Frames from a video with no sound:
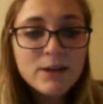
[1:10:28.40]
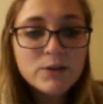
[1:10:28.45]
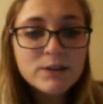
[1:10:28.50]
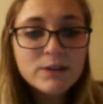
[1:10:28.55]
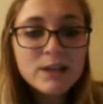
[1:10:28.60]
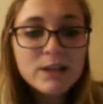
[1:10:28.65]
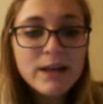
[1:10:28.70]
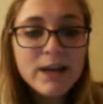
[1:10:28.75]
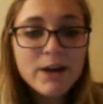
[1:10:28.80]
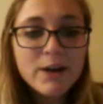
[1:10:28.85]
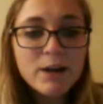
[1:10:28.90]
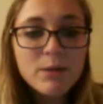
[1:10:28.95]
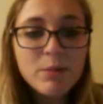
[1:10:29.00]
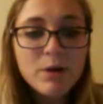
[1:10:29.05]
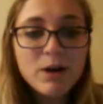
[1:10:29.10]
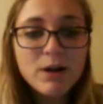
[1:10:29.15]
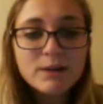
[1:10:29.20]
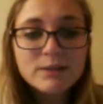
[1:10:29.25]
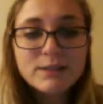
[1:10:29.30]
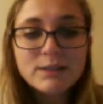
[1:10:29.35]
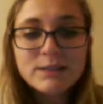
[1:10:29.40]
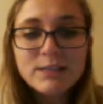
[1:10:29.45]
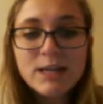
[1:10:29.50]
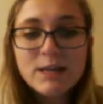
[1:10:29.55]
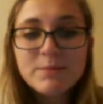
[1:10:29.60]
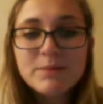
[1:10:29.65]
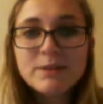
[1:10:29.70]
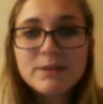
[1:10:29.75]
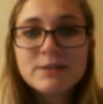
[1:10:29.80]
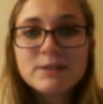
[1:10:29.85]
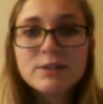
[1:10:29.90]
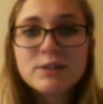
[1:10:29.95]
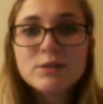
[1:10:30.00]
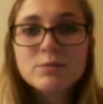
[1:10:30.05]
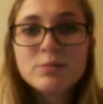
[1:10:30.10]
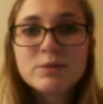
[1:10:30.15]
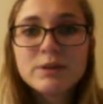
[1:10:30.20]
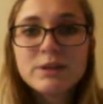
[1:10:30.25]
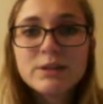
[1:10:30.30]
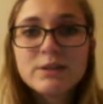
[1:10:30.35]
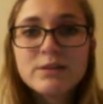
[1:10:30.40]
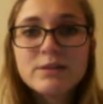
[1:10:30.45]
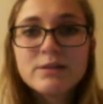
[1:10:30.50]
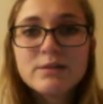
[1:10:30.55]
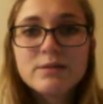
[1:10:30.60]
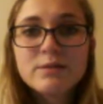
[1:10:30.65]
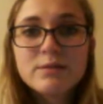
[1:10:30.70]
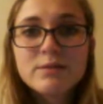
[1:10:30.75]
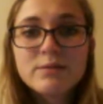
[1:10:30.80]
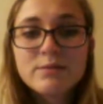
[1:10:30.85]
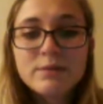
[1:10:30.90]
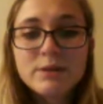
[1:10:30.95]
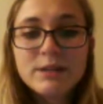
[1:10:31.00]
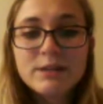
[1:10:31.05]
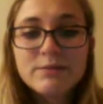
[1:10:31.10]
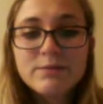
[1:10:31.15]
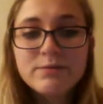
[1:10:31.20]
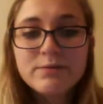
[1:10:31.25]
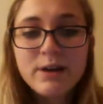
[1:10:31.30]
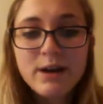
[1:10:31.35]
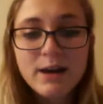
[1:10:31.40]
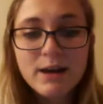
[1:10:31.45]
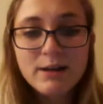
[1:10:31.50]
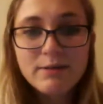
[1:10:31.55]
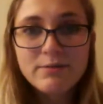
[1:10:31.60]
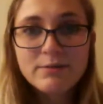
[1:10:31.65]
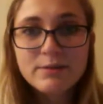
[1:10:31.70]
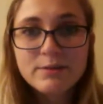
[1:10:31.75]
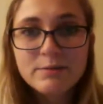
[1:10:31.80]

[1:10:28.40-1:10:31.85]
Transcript: to the area box and type in 0.35. I'm